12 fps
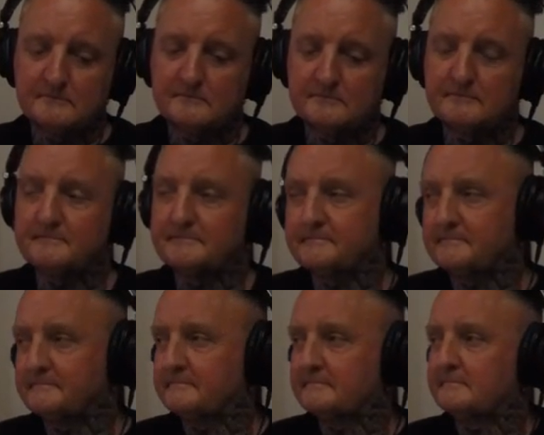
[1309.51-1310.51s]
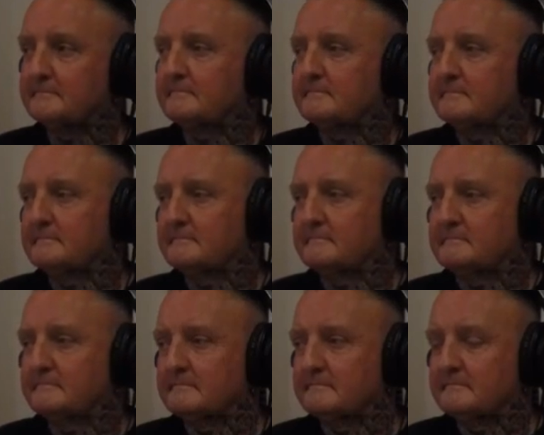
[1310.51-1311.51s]

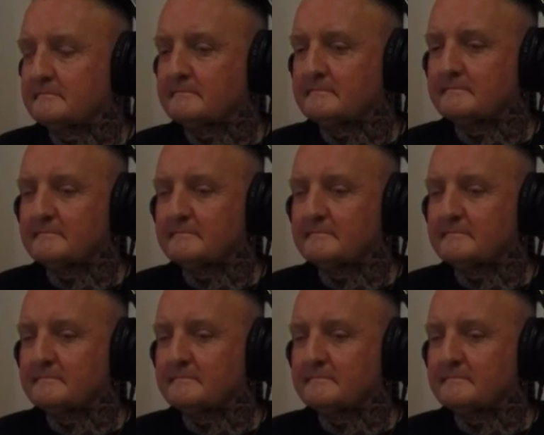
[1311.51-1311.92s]
The person shown says nothing.